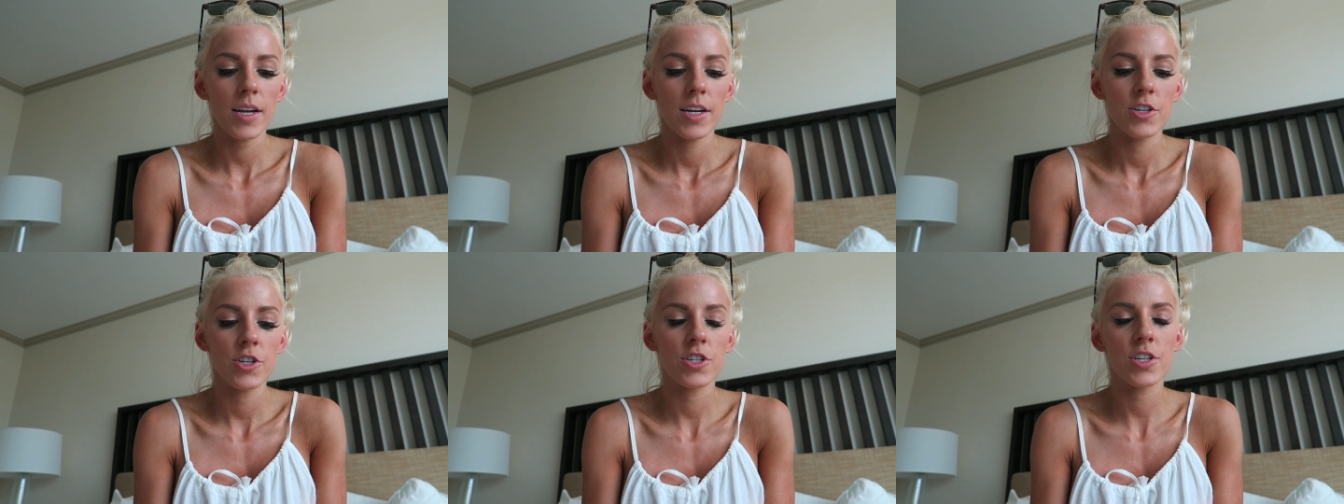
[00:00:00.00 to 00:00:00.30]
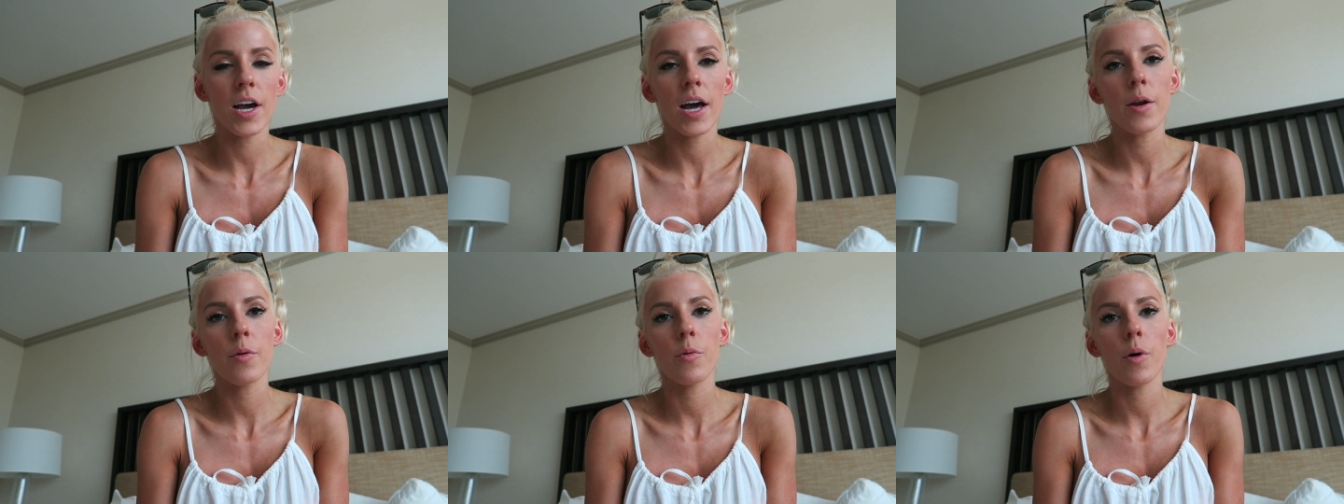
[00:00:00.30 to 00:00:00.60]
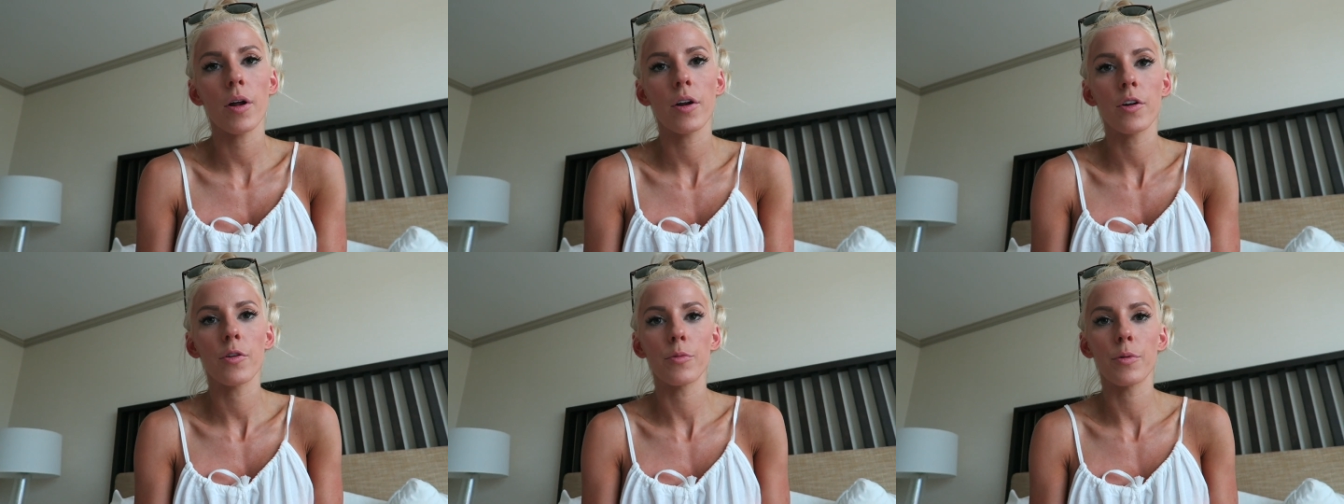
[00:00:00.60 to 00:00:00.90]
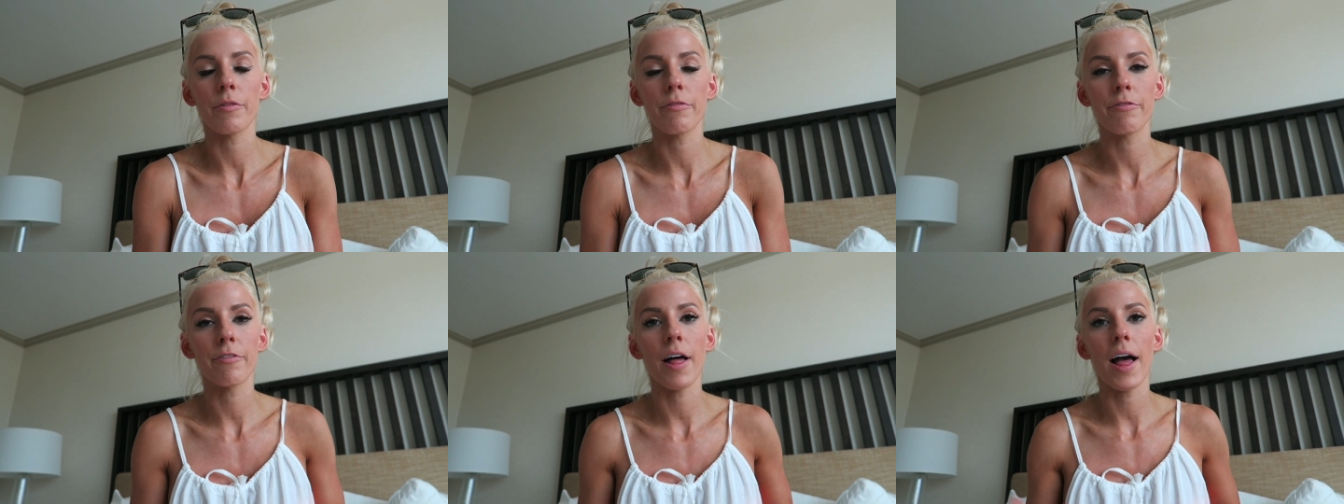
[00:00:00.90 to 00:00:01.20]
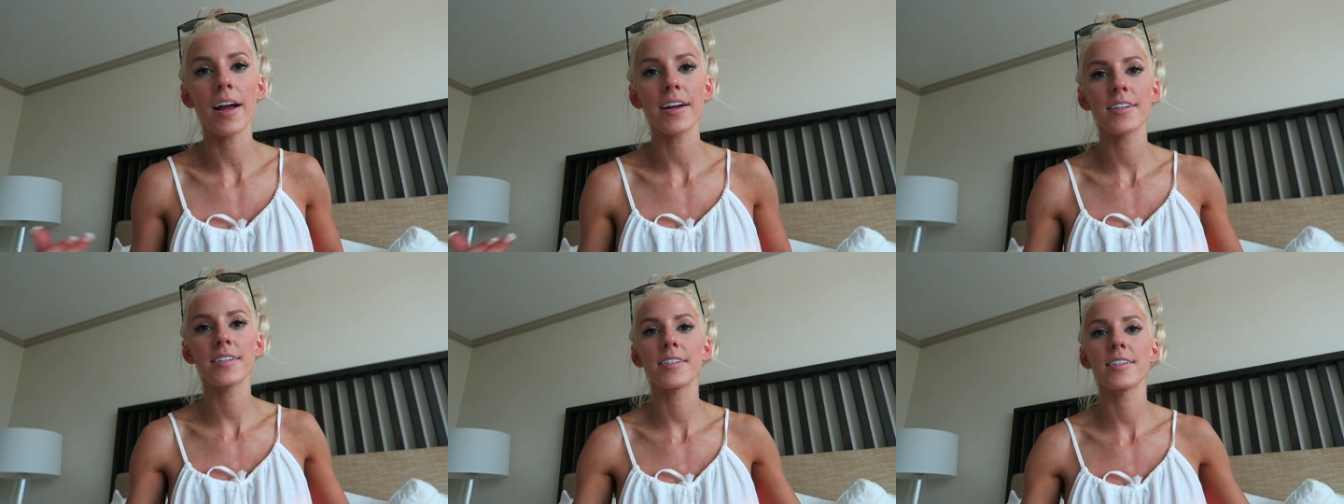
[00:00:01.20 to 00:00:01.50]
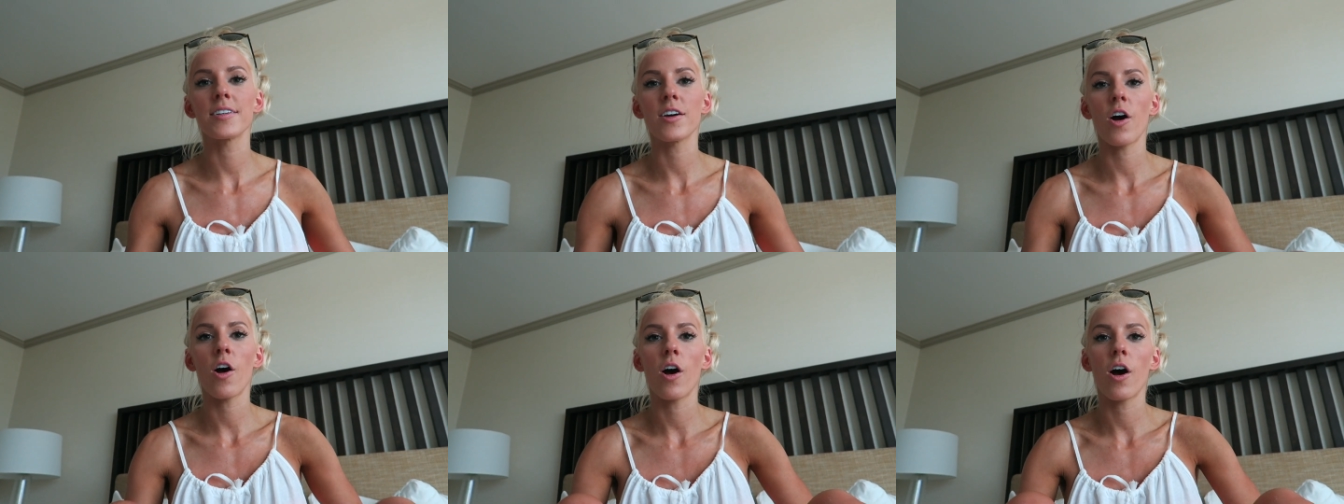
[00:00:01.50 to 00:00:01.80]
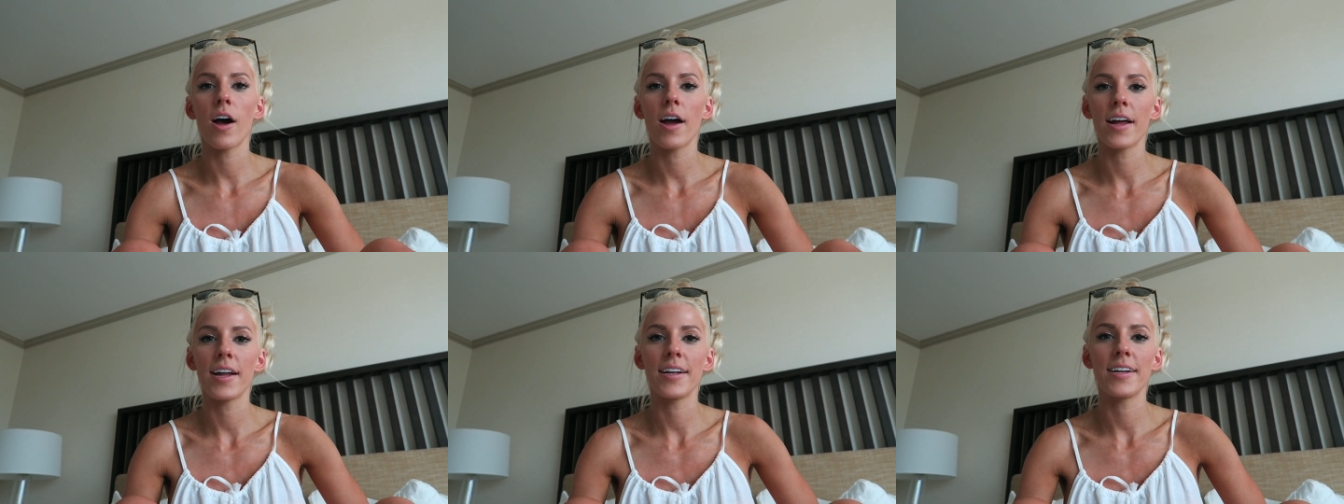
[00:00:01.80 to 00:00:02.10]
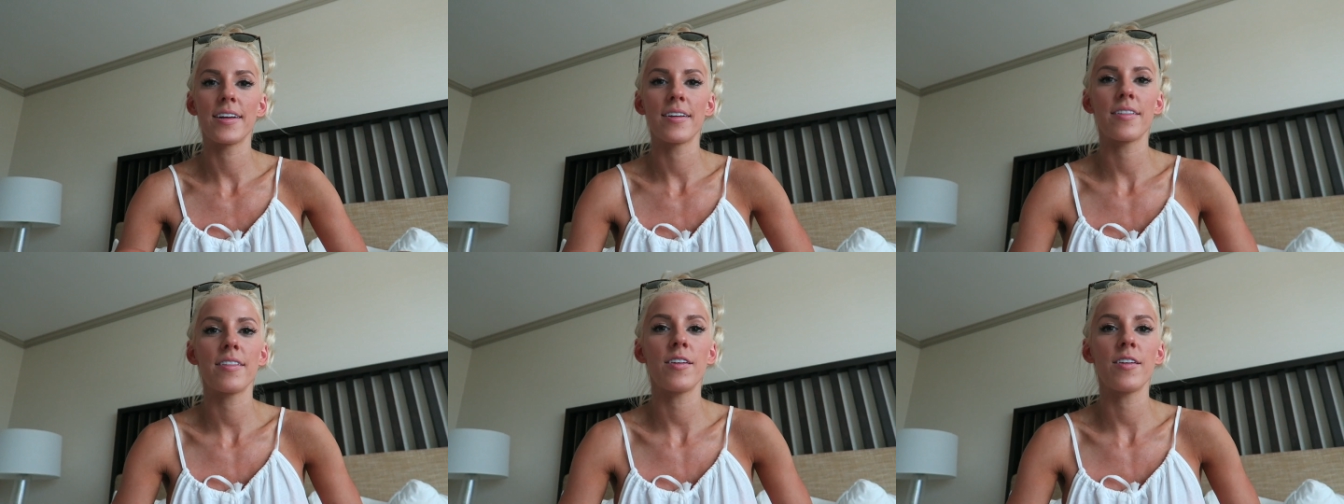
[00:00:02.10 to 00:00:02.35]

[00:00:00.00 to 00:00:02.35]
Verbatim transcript: Just kind of wanted to reflect on